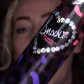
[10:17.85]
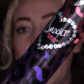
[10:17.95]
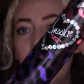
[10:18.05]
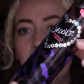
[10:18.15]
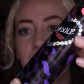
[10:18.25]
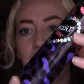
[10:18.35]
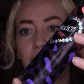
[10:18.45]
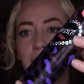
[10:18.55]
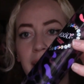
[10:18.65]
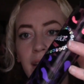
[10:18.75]
I
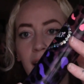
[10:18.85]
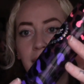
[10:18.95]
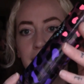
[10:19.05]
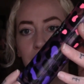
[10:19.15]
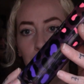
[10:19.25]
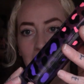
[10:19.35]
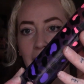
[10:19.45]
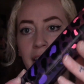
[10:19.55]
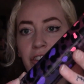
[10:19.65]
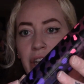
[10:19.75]
just love this
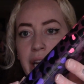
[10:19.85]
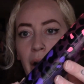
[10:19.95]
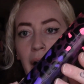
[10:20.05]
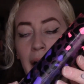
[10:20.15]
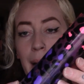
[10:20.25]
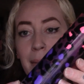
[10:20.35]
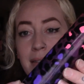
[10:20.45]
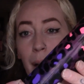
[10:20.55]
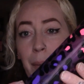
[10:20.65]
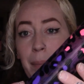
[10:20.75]
packaging. Now, I am a
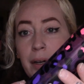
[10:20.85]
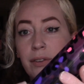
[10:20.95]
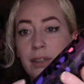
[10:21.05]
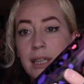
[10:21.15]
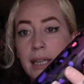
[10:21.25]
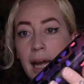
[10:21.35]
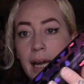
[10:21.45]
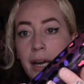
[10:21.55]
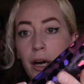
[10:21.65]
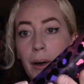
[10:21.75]
type of person
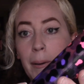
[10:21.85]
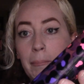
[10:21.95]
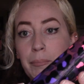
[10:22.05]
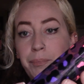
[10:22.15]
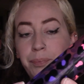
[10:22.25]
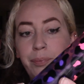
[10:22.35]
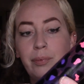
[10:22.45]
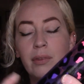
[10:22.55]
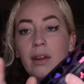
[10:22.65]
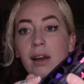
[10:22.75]
that
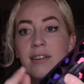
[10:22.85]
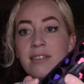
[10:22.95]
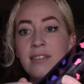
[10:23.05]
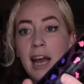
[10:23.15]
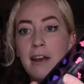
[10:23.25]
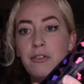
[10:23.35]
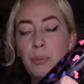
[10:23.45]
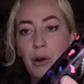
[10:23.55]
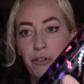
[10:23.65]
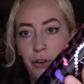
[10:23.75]
saves
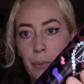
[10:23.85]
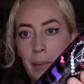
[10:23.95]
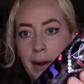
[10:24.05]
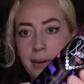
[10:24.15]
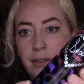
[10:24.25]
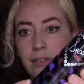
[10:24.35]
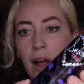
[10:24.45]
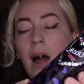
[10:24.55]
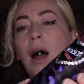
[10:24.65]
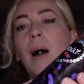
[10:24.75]
perfume bottles,
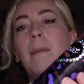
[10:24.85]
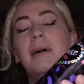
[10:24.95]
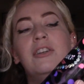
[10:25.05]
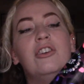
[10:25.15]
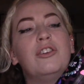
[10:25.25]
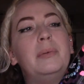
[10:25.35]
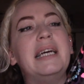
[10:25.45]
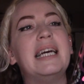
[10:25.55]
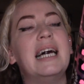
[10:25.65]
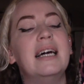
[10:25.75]
but just
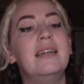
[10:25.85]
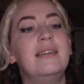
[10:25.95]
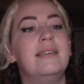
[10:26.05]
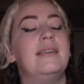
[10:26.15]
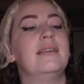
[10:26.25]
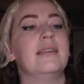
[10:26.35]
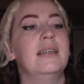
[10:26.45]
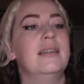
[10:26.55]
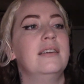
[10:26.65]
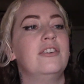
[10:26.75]
because this
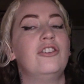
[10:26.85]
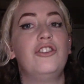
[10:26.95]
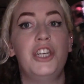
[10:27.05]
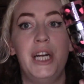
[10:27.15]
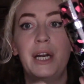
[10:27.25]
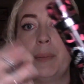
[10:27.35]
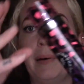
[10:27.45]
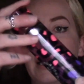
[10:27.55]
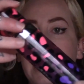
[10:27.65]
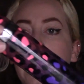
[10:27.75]
is cheetah
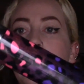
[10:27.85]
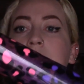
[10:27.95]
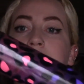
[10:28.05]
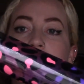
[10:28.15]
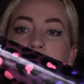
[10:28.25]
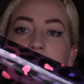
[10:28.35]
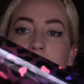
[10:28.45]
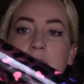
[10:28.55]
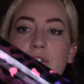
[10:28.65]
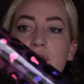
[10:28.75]
print and it's just
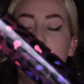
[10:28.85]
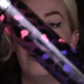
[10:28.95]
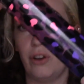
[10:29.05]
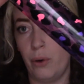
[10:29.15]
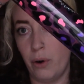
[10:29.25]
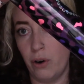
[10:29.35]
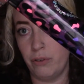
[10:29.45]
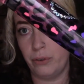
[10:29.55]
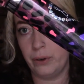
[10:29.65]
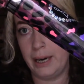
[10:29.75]
like so
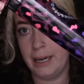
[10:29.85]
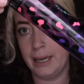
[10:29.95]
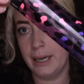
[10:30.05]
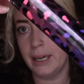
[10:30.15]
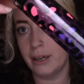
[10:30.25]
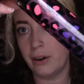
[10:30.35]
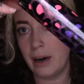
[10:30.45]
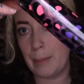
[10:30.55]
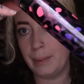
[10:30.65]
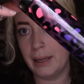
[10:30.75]
overrated and
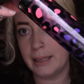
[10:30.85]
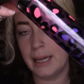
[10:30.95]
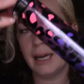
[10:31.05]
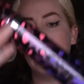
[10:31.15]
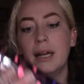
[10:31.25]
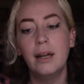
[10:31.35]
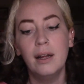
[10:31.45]
crap like that,